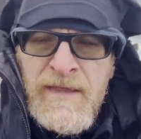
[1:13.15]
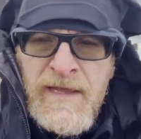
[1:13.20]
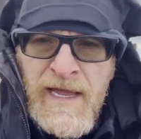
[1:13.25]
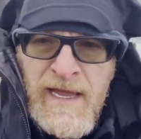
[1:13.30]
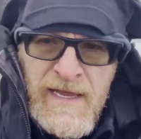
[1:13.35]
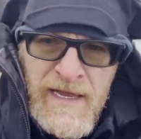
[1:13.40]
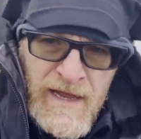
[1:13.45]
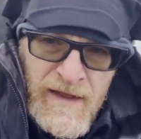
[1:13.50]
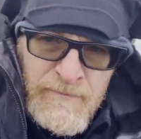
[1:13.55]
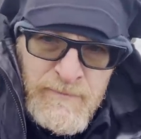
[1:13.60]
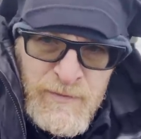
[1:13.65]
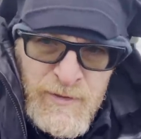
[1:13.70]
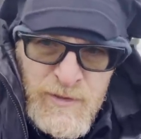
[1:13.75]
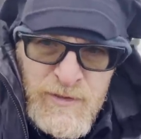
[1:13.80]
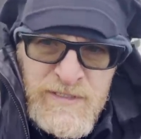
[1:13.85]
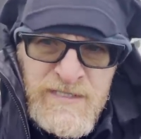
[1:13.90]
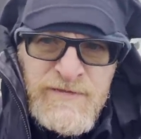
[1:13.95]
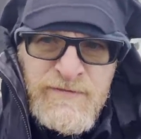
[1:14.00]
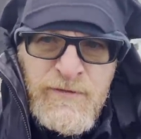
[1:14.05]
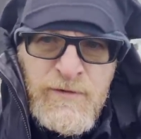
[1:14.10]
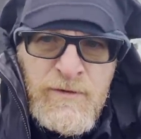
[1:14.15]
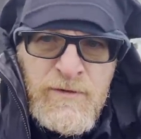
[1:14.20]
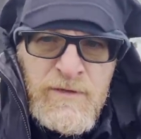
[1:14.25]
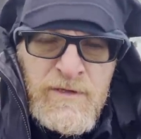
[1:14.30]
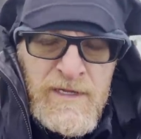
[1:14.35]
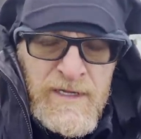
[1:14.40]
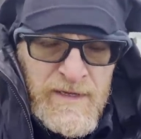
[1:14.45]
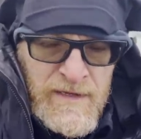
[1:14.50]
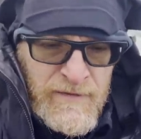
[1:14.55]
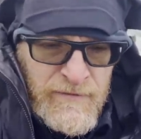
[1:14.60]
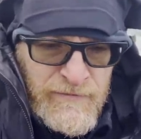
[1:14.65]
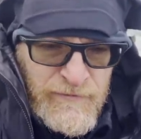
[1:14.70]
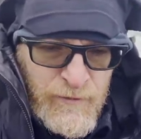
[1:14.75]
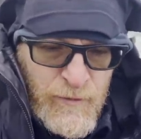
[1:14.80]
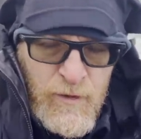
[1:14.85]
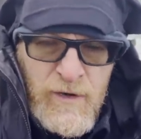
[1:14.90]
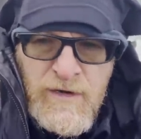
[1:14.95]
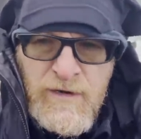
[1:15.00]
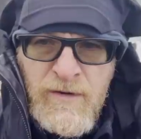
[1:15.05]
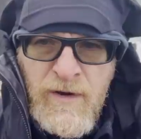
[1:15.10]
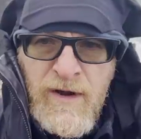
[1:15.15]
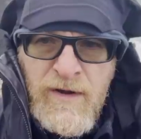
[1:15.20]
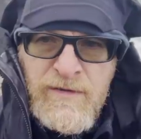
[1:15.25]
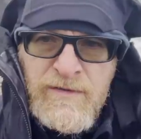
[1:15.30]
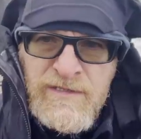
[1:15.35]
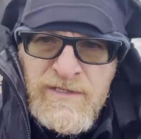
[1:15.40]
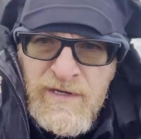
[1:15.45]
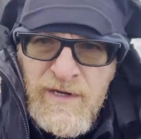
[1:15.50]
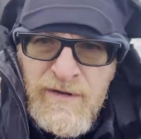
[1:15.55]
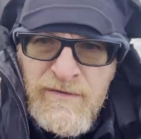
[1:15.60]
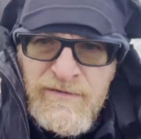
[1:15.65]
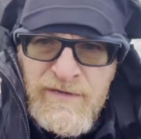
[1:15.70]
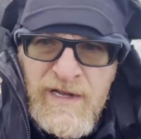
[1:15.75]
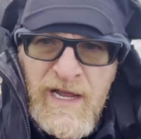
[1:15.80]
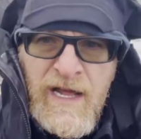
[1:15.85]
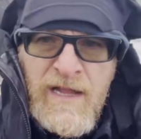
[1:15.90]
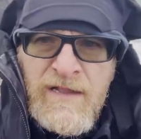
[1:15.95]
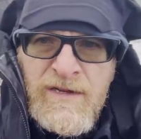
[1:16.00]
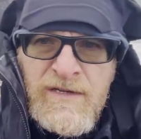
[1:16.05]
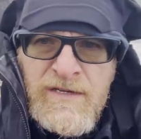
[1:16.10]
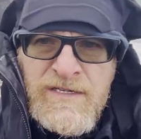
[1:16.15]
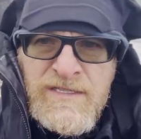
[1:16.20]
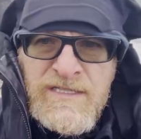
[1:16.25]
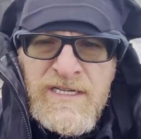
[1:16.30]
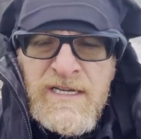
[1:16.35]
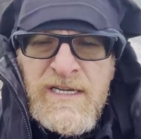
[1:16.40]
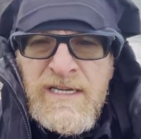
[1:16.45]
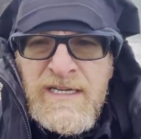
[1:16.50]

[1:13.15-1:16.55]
uh, a beautiful foreground of coloured